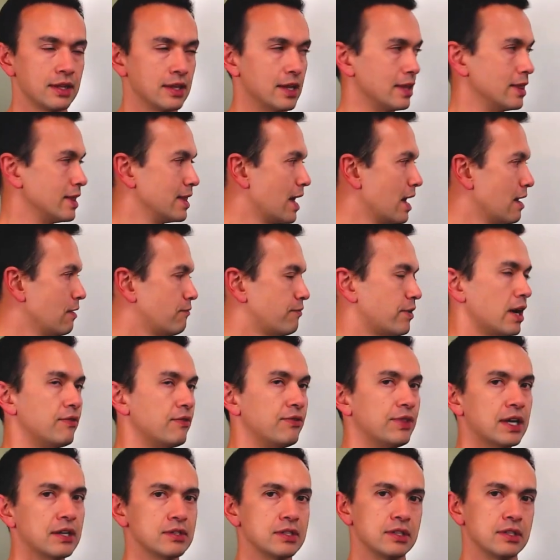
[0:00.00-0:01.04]
then that
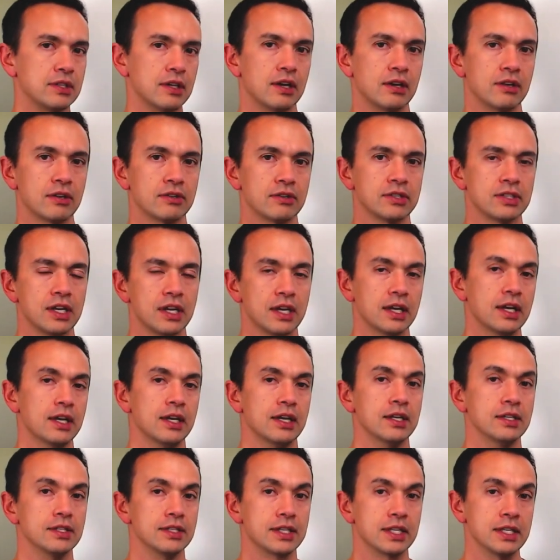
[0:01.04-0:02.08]
$5,000
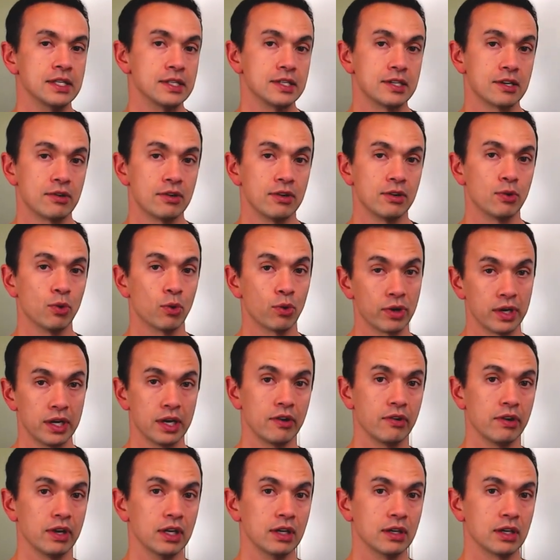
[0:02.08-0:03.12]
is considered
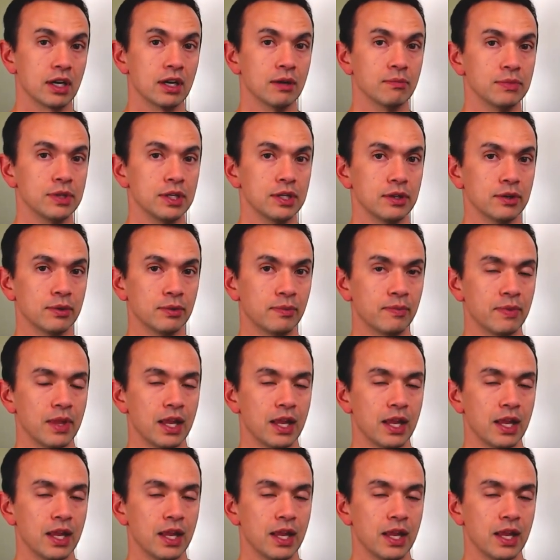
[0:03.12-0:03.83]
ordinary income to you.